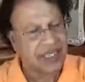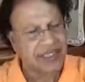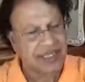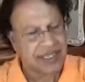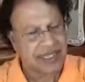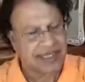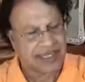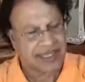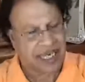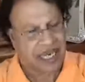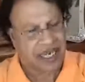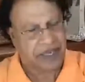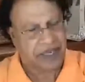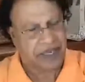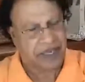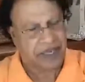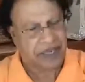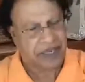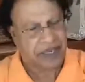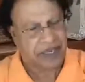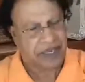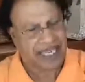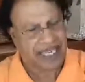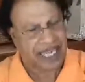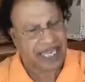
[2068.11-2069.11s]
the time
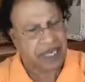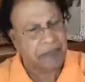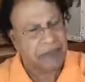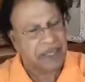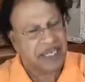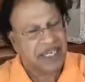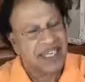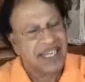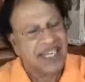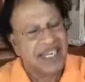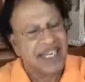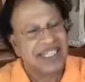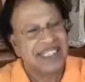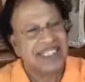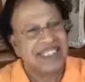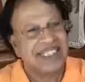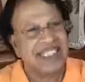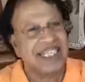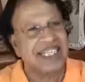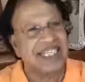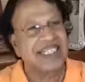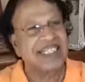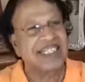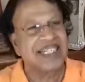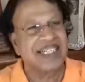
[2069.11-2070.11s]
when they came in.
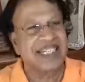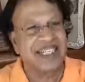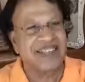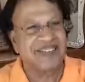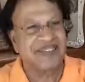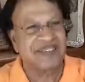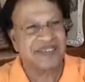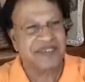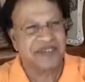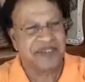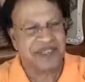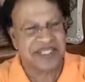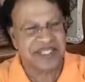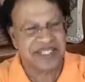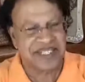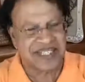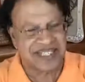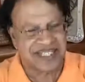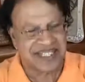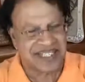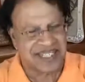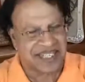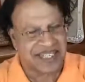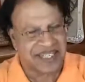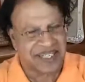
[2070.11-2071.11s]
Generally,
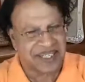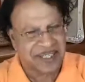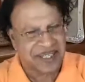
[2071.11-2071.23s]
once